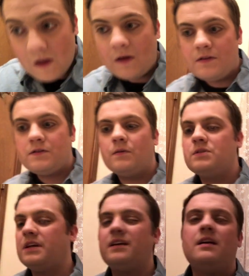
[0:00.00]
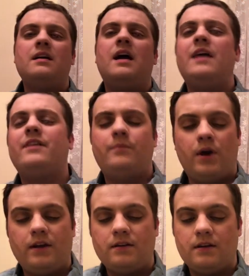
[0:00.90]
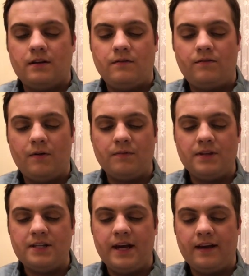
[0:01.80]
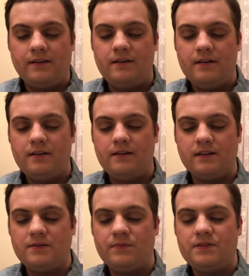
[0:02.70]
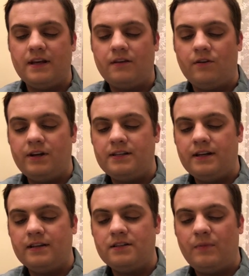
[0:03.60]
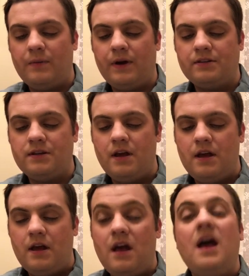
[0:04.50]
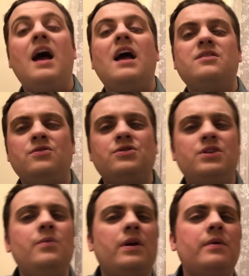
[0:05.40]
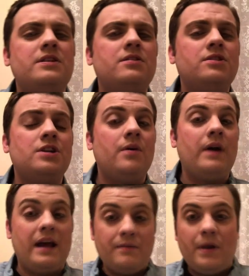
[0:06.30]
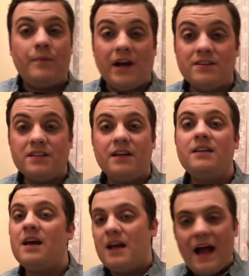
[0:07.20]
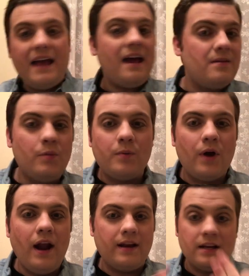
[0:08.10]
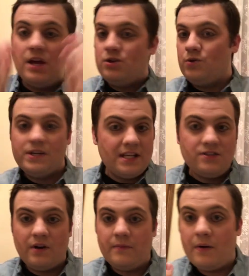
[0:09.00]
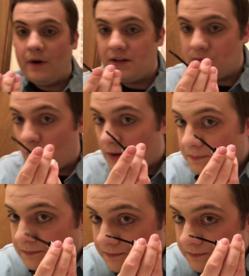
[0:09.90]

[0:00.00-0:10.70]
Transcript: Also, it's like I've had product on from the day that's set already set into my brows. Usually when I went to the show, I had my brows done. I had more product to accentuate my brows more.